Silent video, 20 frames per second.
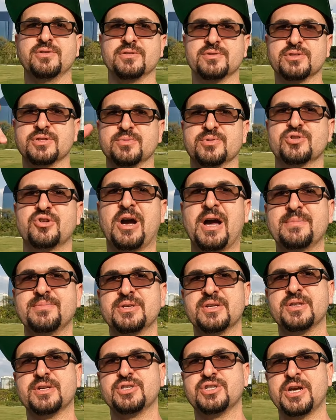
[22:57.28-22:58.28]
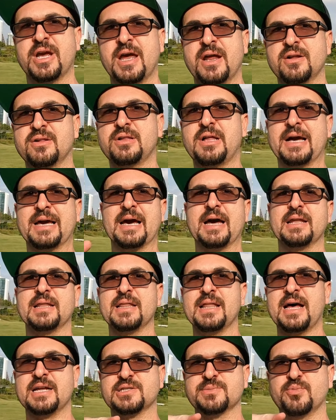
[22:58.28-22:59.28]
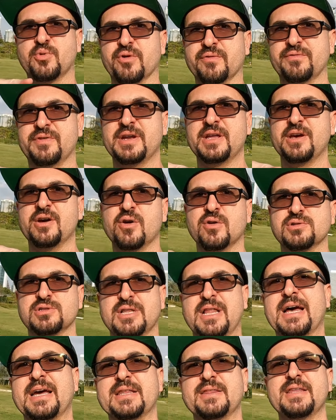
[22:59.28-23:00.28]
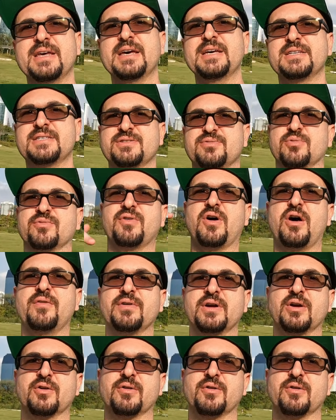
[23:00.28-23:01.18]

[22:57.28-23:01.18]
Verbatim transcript: Subscribe to the channel. I got lots more videos like this revolving